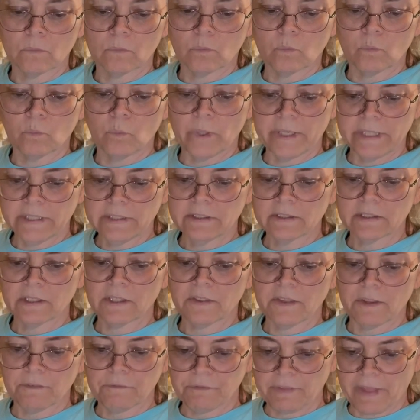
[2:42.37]
whisk
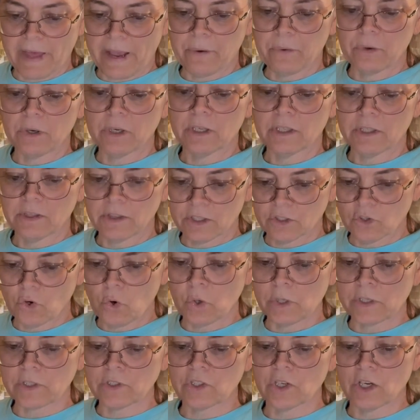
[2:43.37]
the flour, the
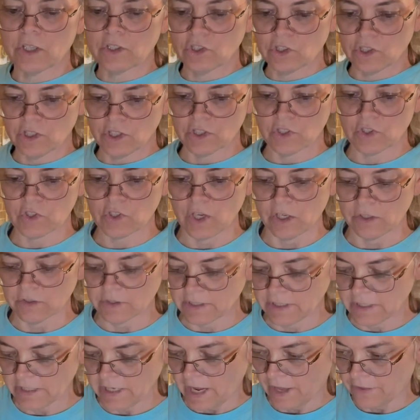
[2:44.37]
cornstarch, and the salt
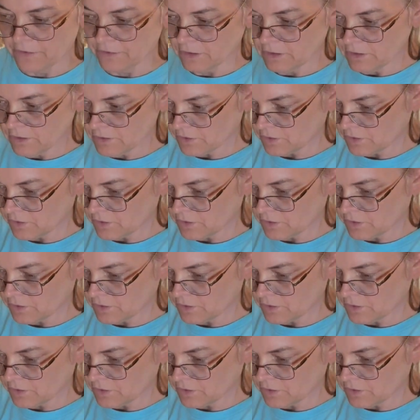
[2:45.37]
together.